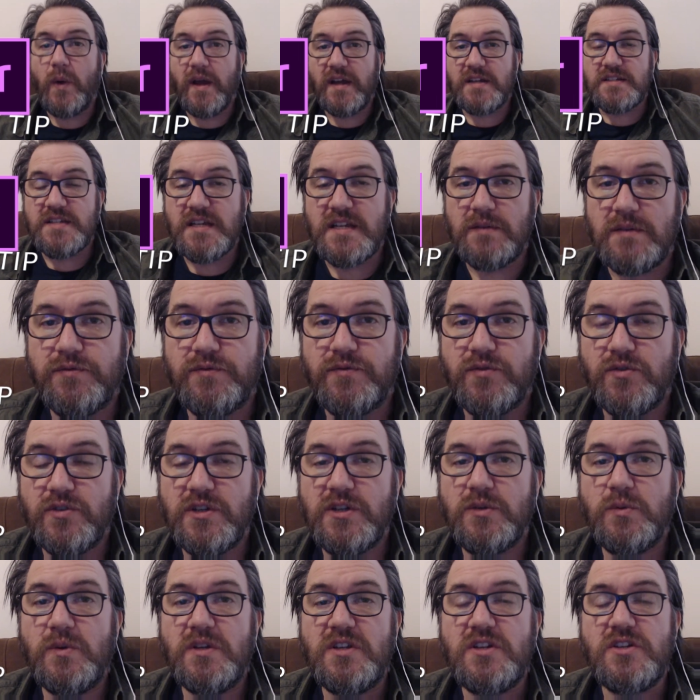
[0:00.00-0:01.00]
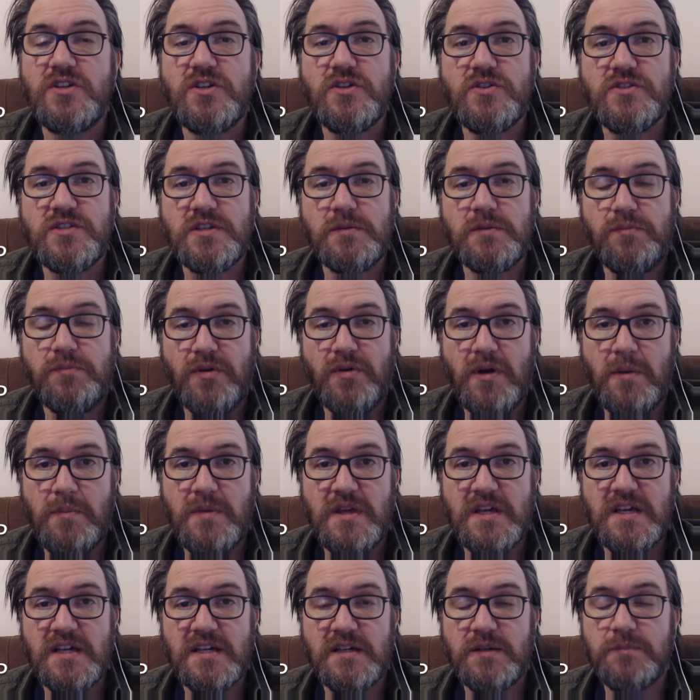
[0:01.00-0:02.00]
quick tip for you when you're using
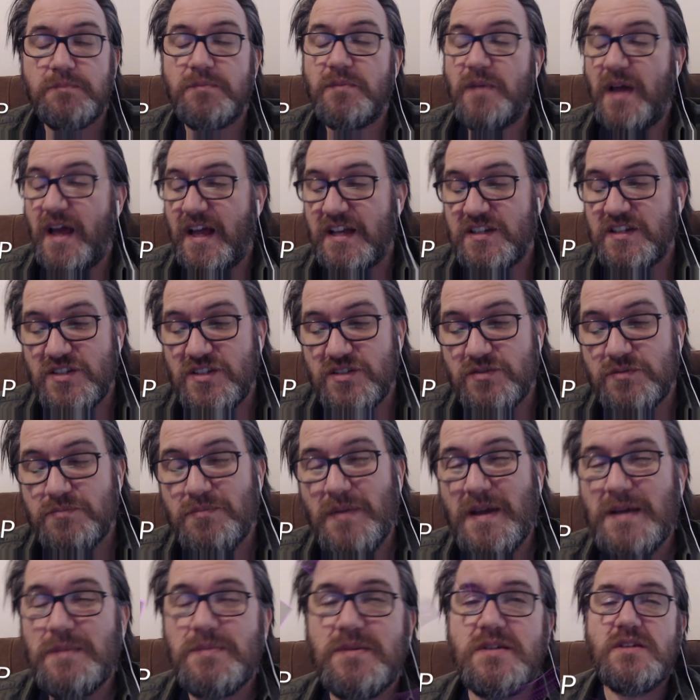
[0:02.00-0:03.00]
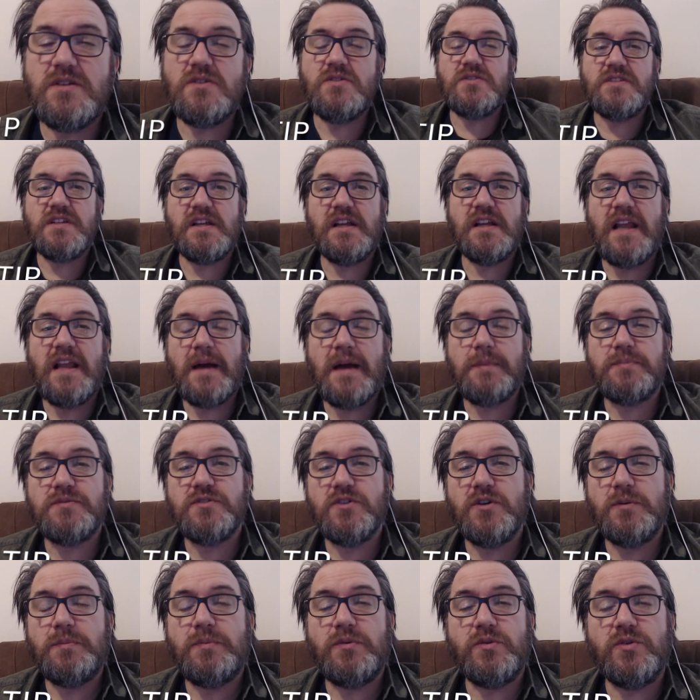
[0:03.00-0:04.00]
Premiere and you're maybe using a
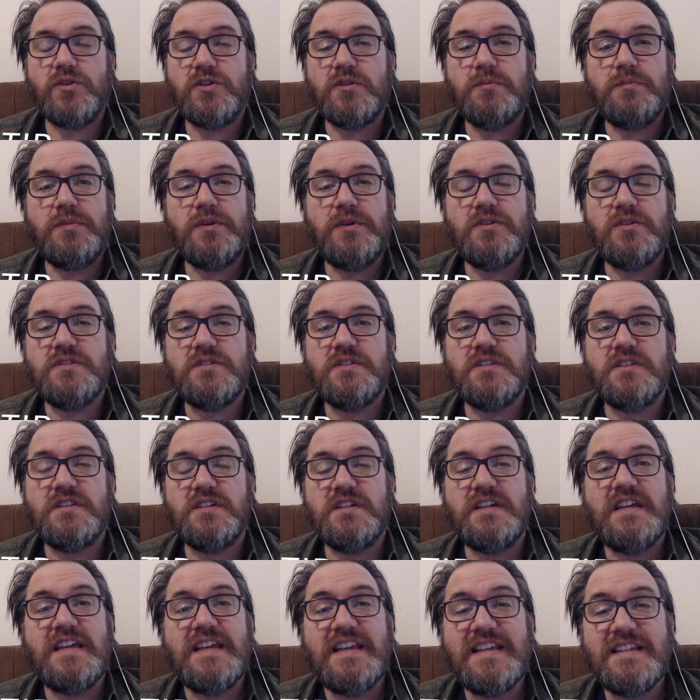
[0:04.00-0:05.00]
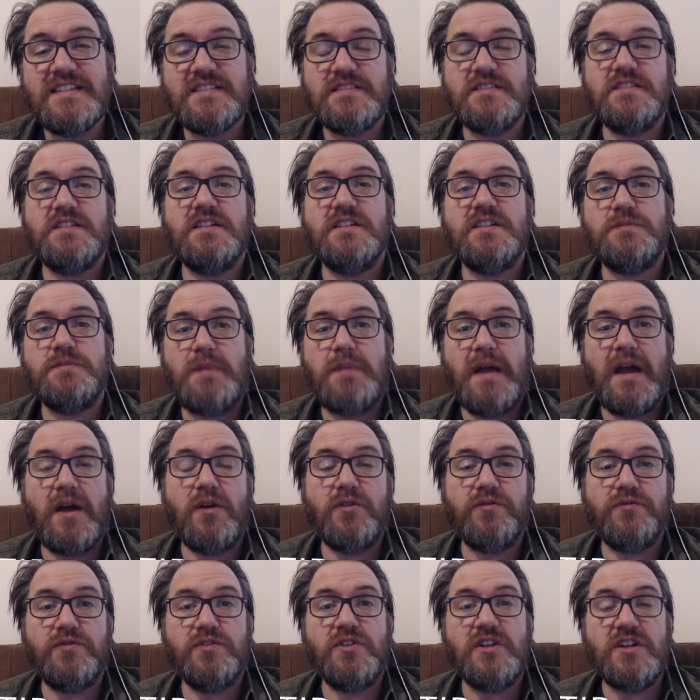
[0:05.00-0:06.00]
laptop or a computer that isn't as
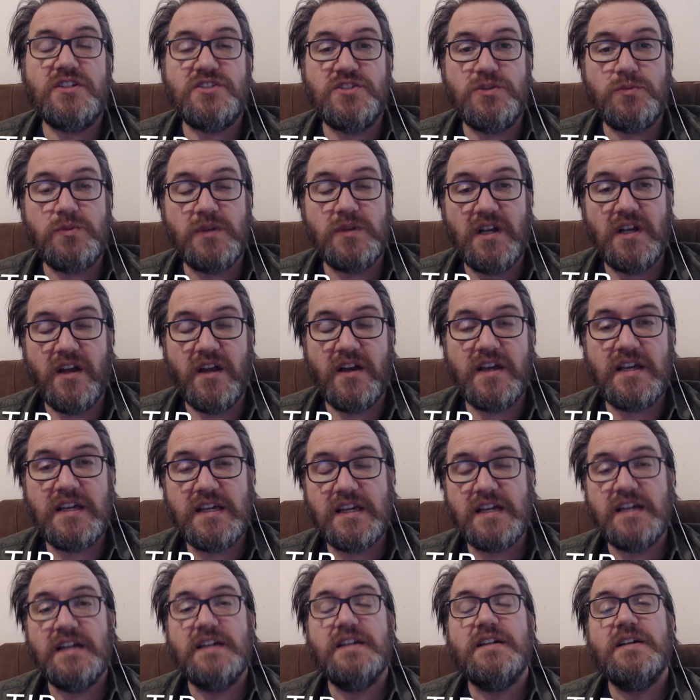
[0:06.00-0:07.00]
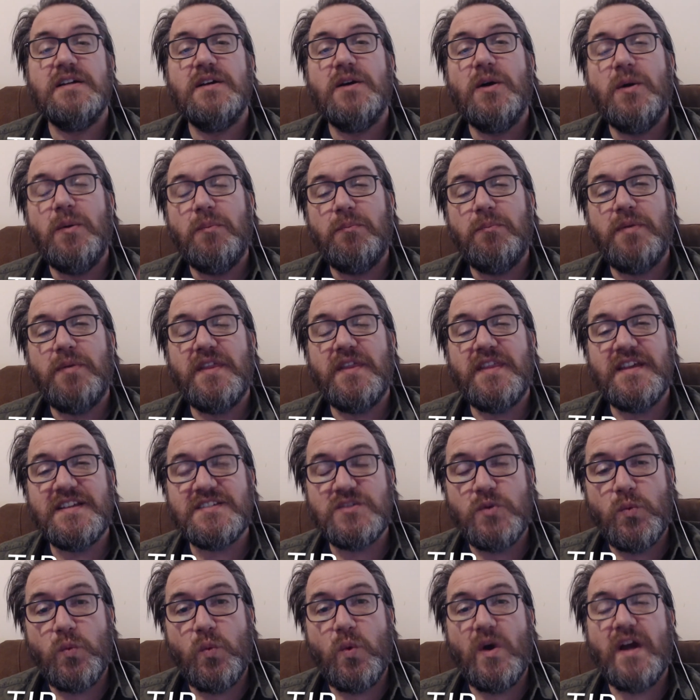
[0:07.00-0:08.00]
powerful as you would like, but there's
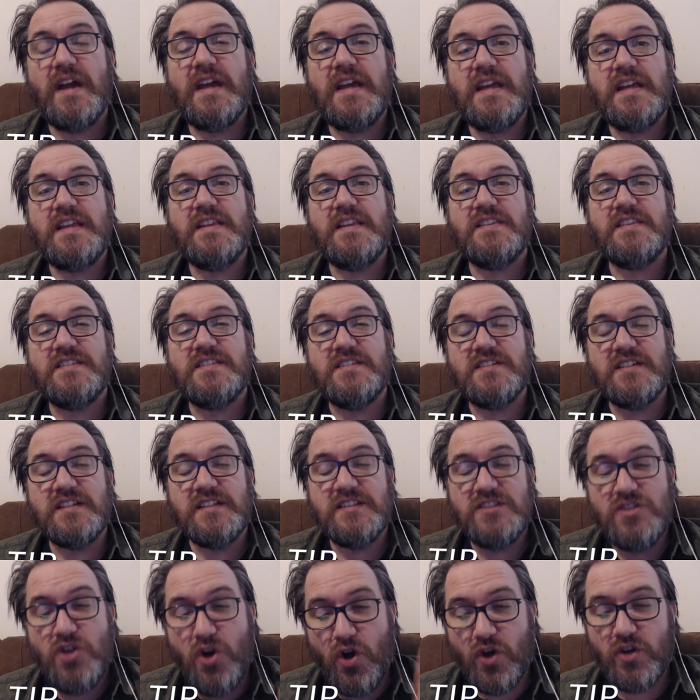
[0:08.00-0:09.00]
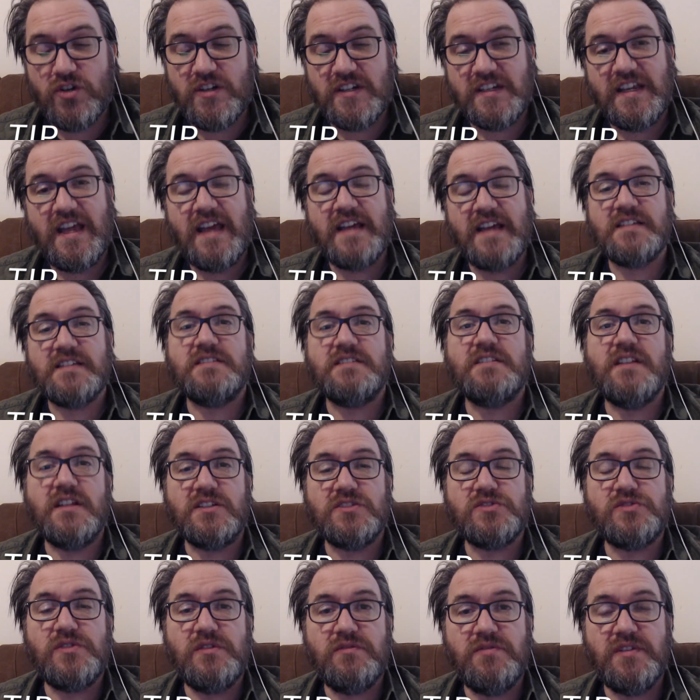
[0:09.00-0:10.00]
a way to not get
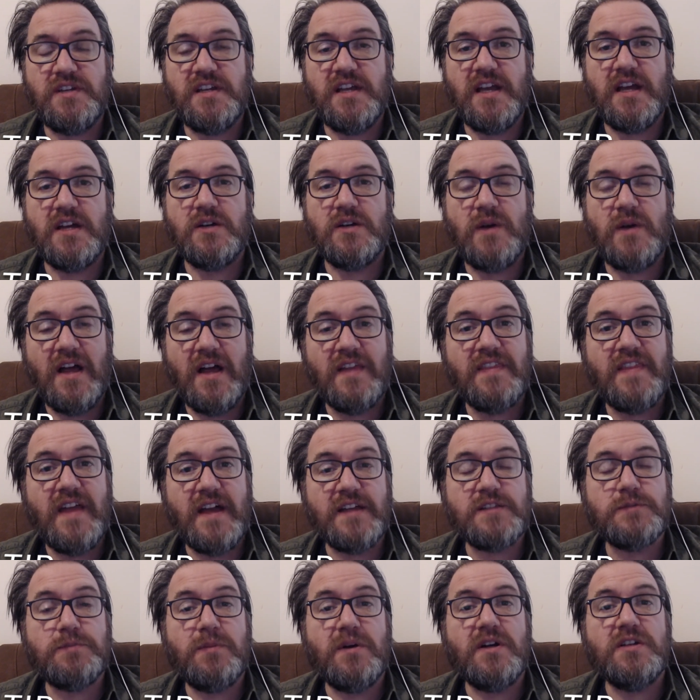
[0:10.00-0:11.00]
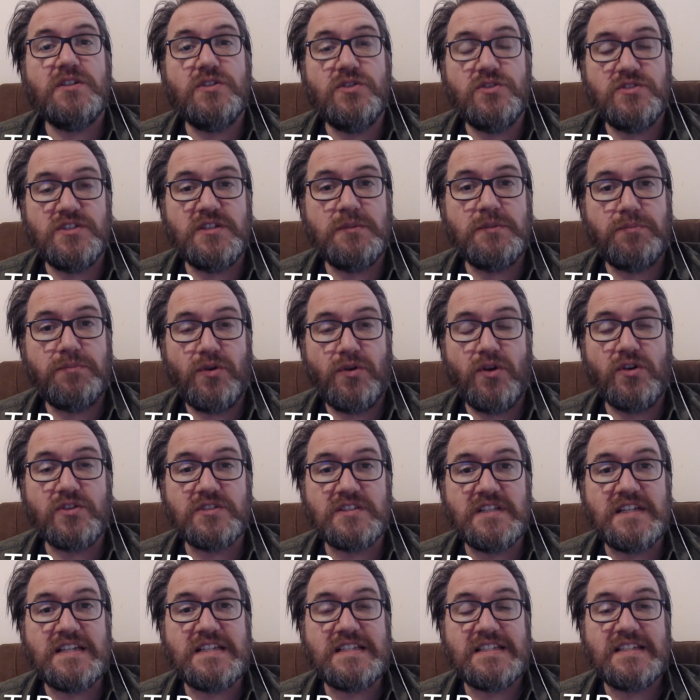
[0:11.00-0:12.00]
stuttery video and that's by using
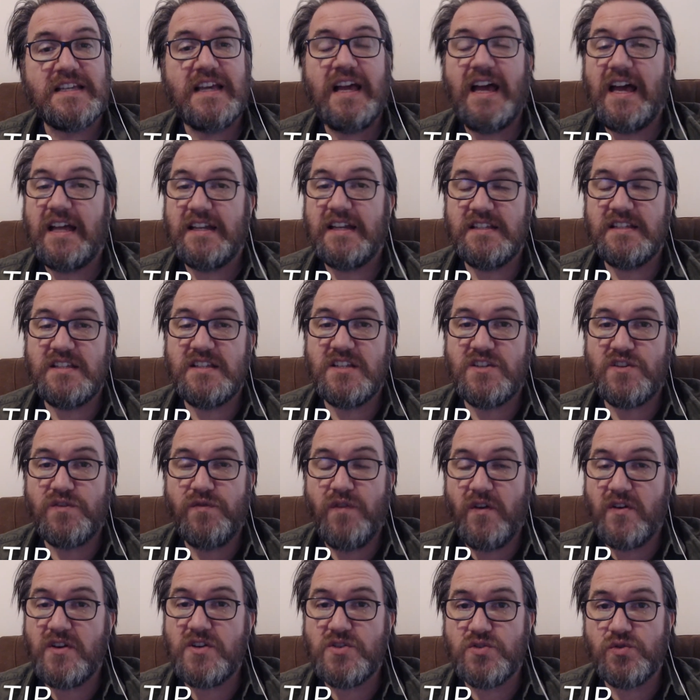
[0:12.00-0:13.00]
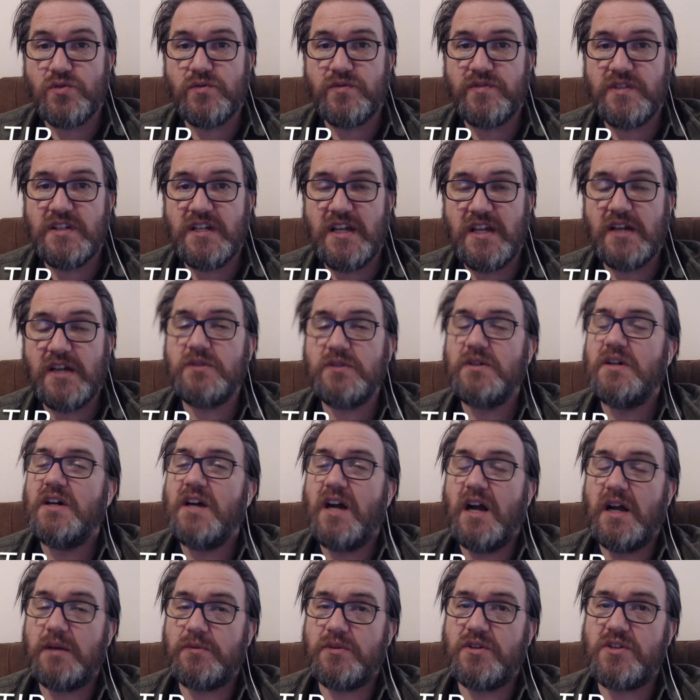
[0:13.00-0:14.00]
proxies. And in this very short video,
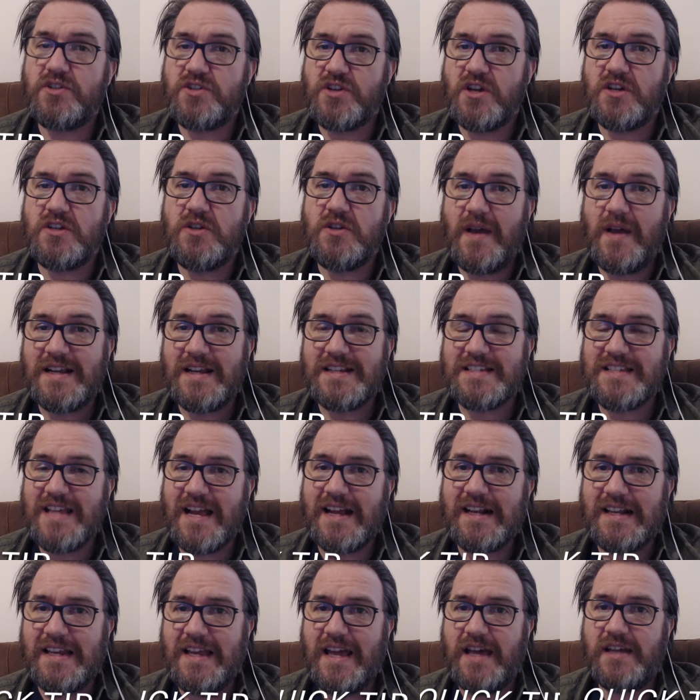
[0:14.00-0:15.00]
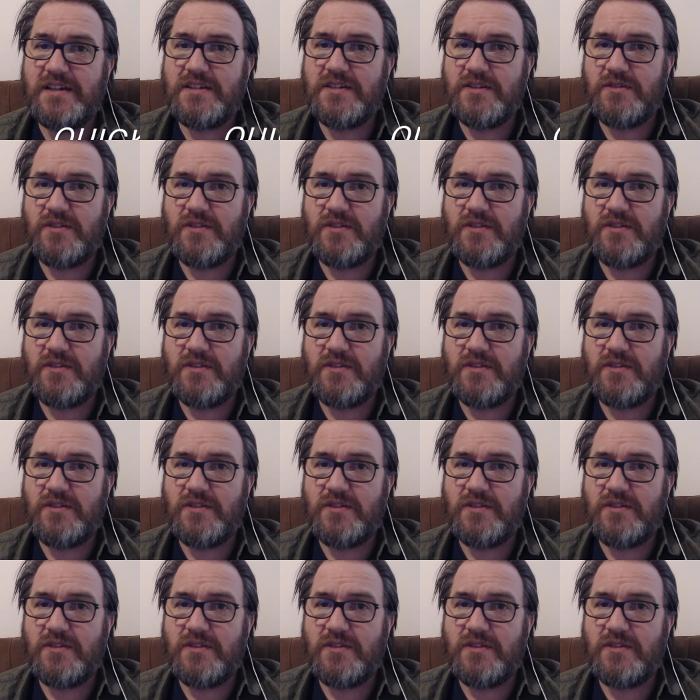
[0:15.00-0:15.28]
I'm gonna show you exactly how to